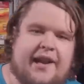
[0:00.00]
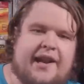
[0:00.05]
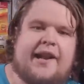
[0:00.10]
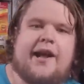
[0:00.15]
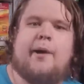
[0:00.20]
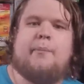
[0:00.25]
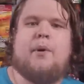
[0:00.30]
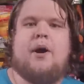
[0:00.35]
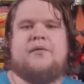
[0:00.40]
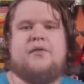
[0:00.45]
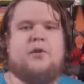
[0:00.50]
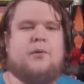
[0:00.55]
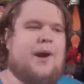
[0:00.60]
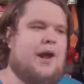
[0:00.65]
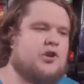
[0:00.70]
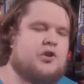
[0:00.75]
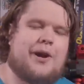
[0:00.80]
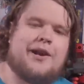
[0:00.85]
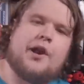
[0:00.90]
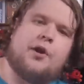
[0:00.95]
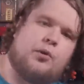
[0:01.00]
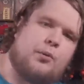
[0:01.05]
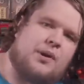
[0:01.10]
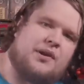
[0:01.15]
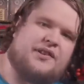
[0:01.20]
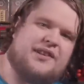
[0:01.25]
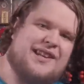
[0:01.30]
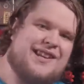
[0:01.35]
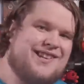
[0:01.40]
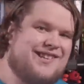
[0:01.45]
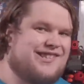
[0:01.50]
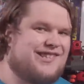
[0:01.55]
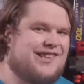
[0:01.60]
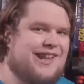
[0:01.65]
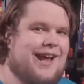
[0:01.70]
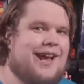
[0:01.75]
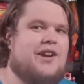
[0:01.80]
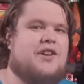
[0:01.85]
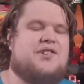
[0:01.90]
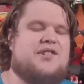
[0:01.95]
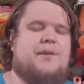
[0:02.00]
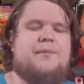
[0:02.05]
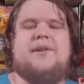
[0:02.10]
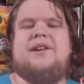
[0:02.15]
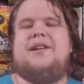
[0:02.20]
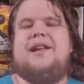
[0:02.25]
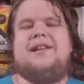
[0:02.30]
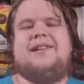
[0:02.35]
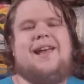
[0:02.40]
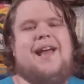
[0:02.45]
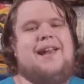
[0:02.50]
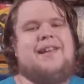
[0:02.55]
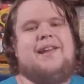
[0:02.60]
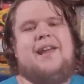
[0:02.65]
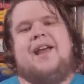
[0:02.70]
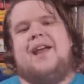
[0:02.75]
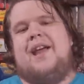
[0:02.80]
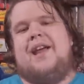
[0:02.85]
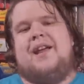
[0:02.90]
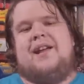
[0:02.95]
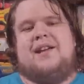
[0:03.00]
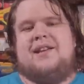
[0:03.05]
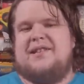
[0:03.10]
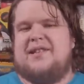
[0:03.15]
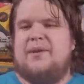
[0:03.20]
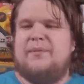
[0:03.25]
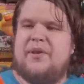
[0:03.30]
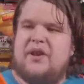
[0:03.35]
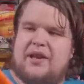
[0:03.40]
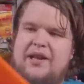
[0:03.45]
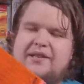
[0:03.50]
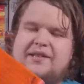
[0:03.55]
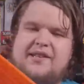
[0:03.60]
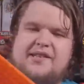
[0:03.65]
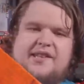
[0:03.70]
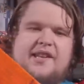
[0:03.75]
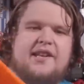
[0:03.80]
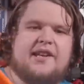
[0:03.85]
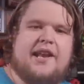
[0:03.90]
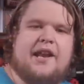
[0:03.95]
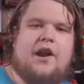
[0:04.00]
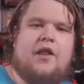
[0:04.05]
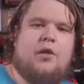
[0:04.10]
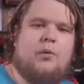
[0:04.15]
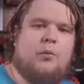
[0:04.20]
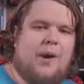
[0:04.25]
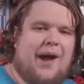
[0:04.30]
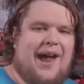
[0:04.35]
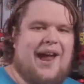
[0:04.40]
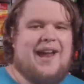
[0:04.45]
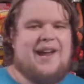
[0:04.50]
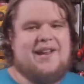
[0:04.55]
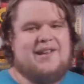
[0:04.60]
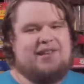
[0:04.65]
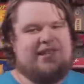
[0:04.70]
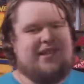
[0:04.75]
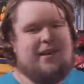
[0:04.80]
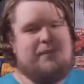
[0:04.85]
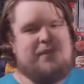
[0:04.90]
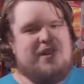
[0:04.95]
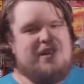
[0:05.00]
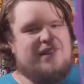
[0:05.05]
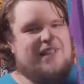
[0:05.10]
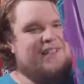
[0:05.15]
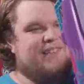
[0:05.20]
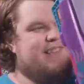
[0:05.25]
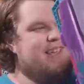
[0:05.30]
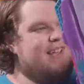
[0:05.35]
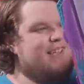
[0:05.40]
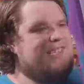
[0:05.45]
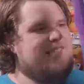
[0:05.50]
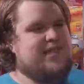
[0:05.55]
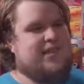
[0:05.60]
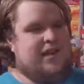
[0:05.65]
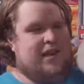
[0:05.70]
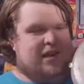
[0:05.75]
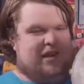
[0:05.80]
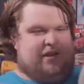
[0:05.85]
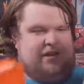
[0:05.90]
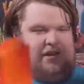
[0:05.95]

getting up off the ground, trying to do a knee slide or something like that, something like this can get in the way. Something like this,